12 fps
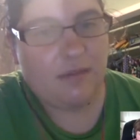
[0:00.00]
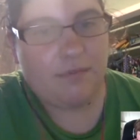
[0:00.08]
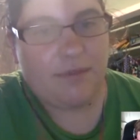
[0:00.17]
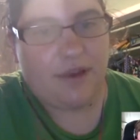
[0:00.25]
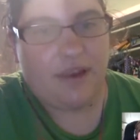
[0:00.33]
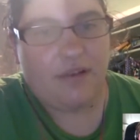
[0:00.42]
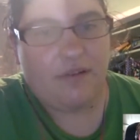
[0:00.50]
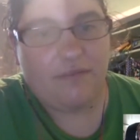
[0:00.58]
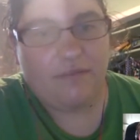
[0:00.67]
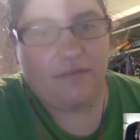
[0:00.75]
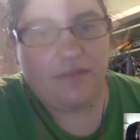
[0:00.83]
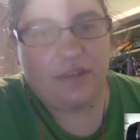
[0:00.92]
but
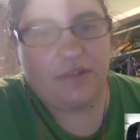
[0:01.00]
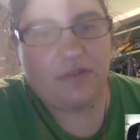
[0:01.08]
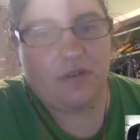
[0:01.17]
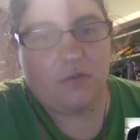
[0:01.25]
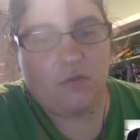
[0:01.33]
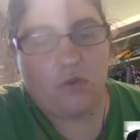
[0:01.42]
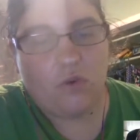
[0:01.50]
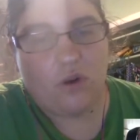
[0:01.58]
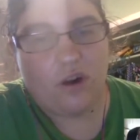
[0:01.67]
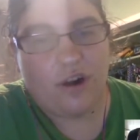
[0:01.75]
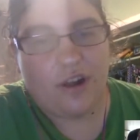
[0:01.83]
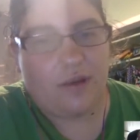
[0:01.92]
even
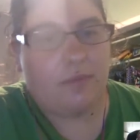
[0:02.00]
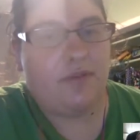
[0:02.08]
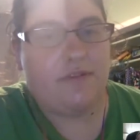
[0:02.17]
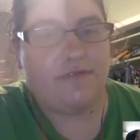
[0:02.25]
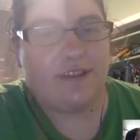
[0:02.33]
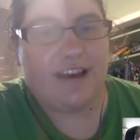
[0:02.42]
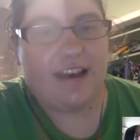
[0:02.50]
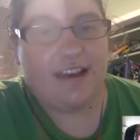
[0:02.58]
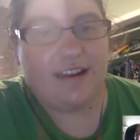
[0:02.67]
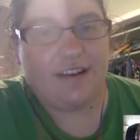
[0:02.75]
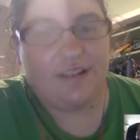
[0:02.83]
more amplified.